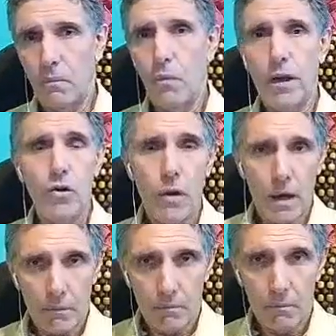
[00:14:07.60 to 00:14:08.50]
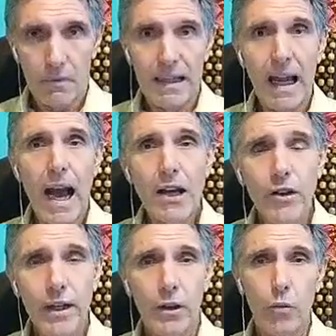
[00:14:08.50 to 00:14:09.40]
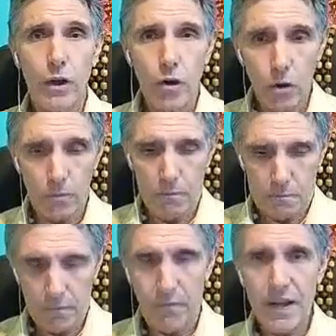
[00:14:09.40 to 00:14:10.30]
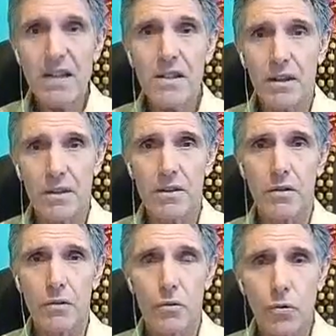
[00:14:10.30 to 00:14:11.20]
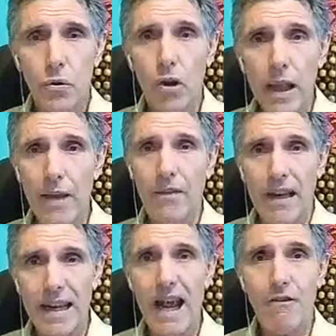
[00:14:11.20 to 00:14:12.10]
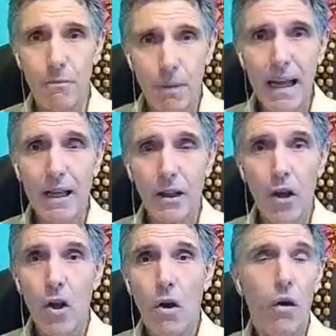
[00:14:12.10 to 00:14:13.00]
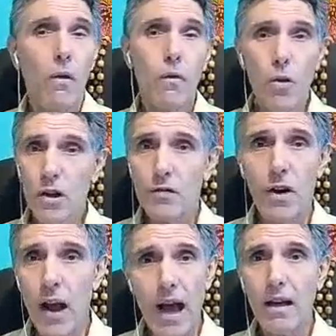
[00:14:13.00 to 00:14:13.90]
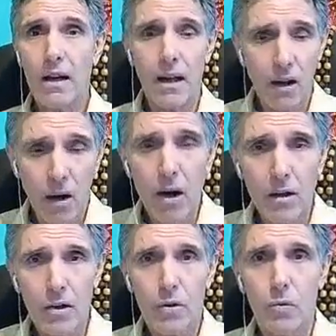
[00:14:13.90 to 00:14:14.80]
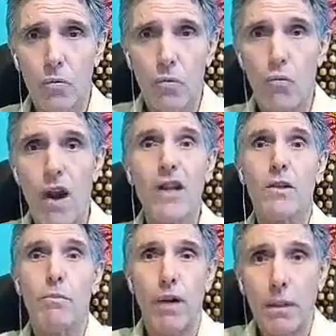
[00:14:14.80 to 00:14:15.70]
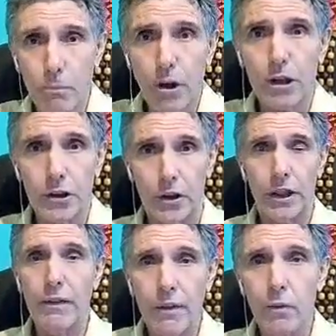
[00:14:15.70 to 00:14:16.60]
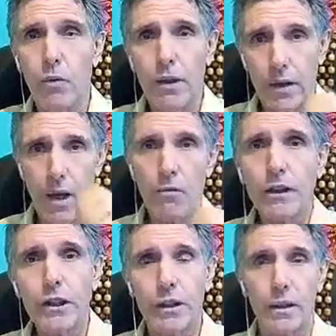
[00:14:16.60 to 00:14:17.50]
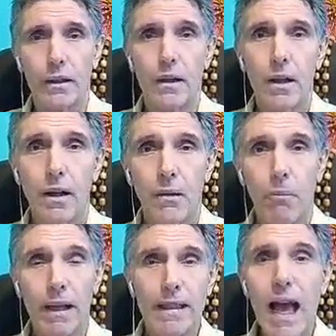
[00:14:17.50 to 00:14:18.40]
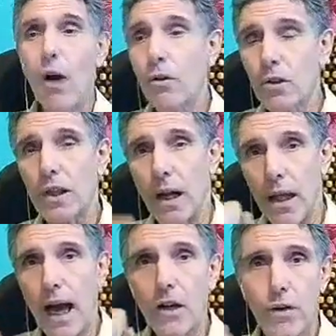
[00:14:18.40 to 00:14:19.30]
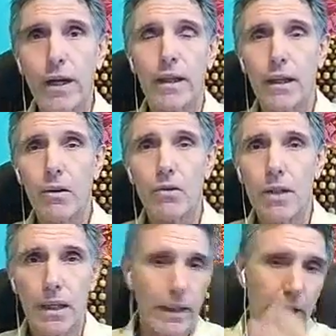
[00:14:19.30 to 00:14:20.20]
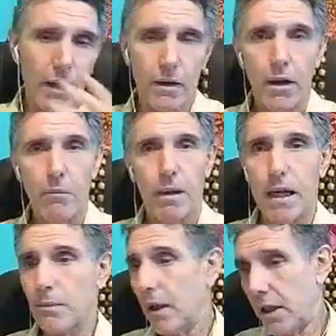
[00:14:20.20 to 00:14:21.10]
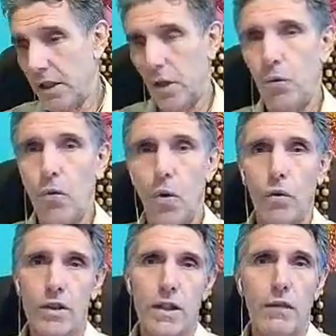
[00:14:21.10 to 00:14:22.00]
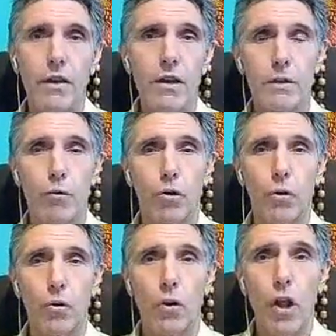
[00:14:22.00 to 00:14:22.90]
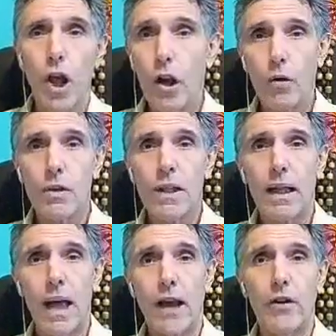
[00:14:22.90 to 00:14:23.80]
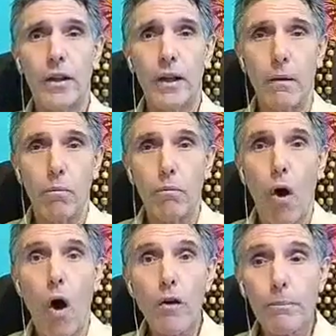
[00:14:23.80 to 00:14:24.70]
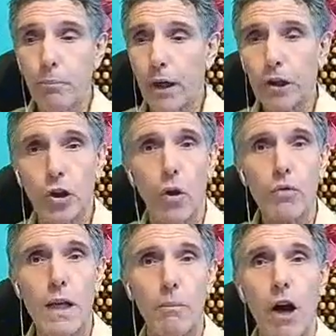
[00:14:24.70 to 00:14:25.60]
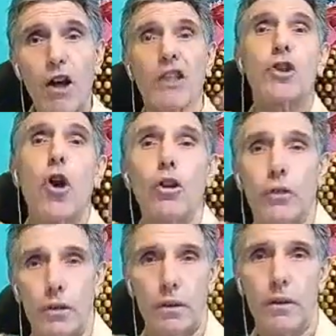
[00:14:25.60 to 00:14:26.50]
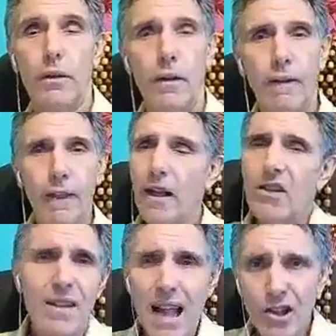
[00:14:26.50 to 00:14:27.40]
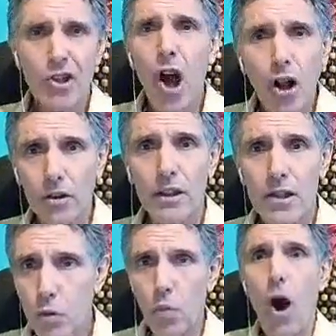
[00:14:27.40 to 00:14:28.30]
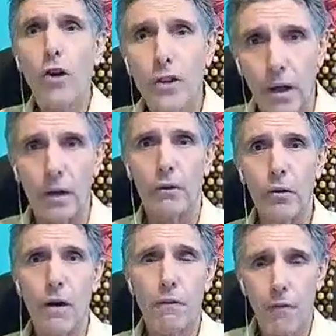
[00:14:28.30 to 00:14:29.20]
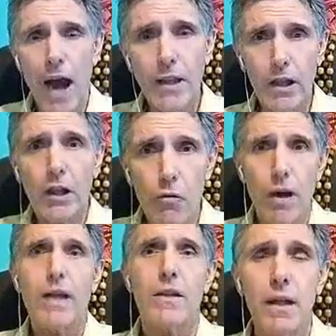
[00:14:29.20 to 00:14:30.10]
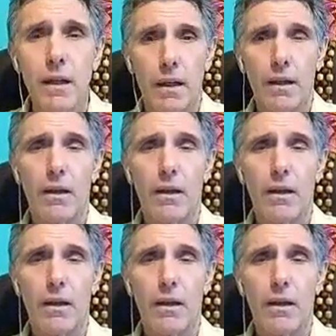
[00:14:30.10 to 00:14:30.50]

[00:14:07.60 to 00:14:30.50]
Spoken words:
when you are dehydrated, when your vessels do not have enough blood, of course, very hard to raise blood pressure, even when they are rigid. But now you start hydrating, you start taking plasma, let's say you go on Self-Healers protocol, you start hydrating, oh, pressure goes up, oh, it's salt. It's not salt, it's water. You are finally raising